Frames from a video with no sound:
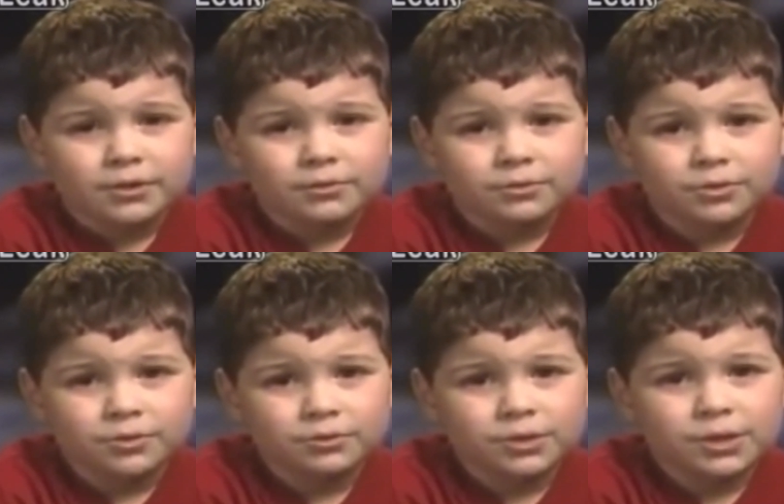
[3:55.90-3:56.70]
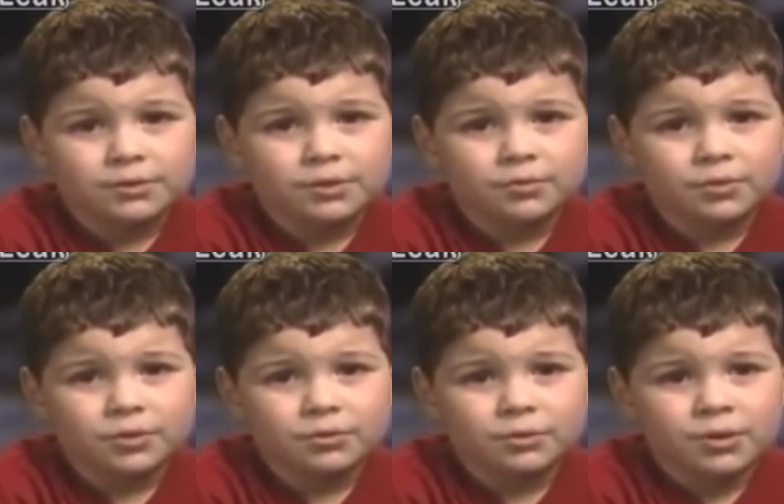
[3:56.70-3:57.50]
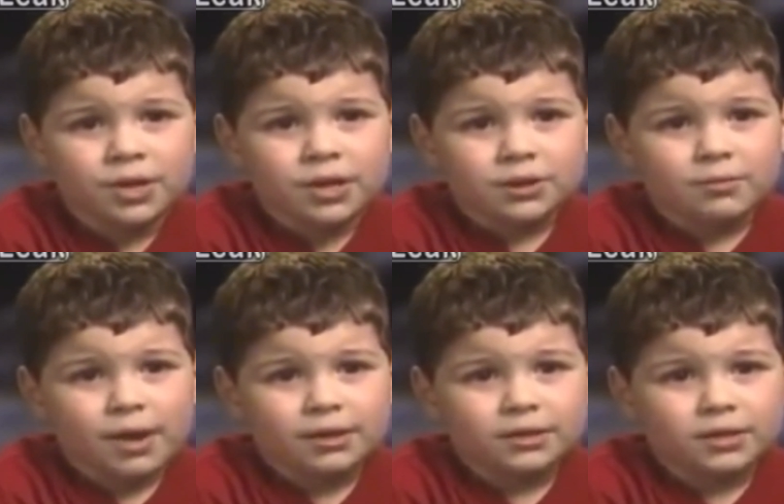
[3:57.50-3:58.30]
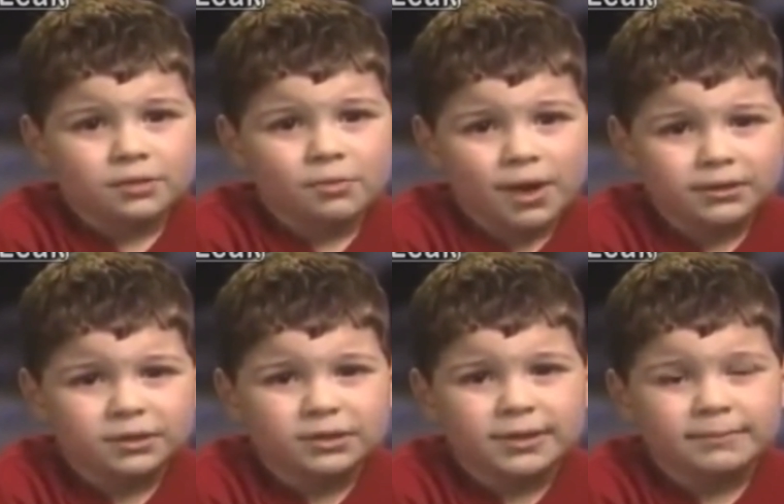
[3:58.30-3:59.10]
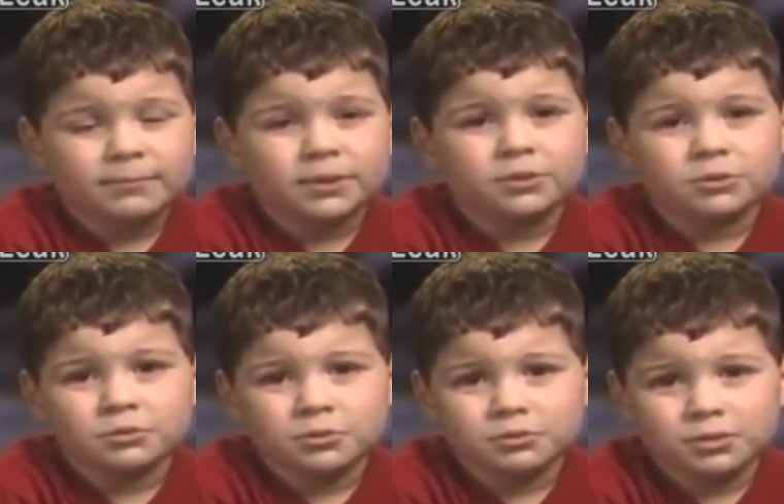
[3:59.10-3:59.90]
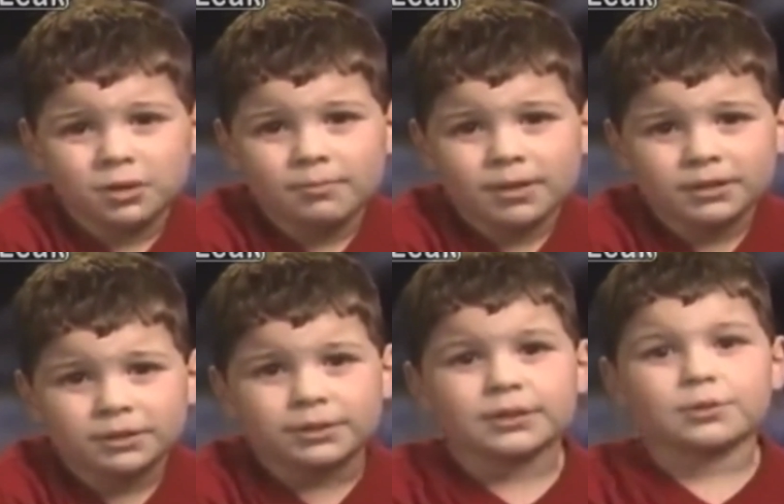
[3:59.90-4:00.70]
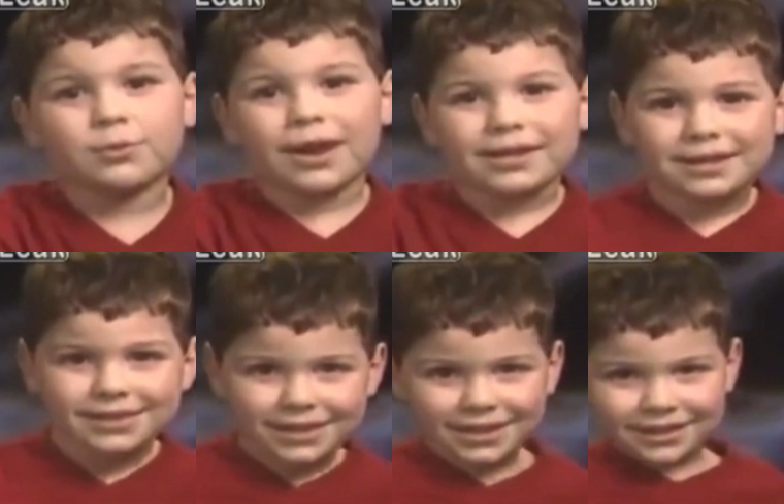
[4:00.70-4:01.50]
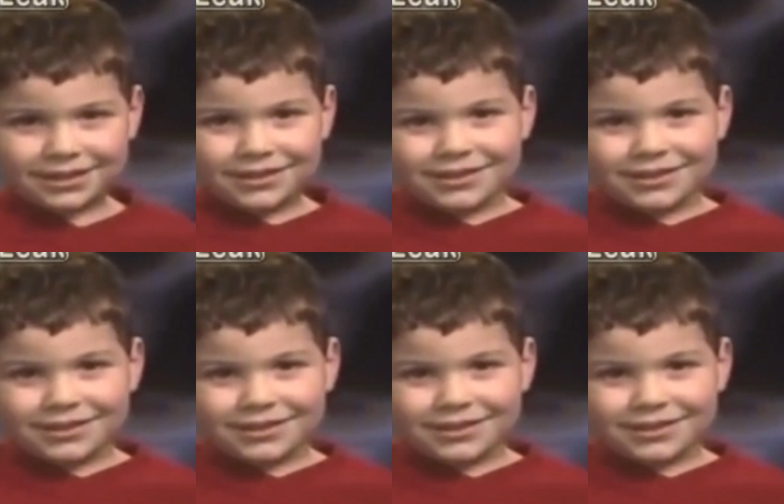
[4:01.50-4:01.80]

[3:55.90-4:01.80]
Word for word: you do you could you you want you want him to do you so much you could do anything.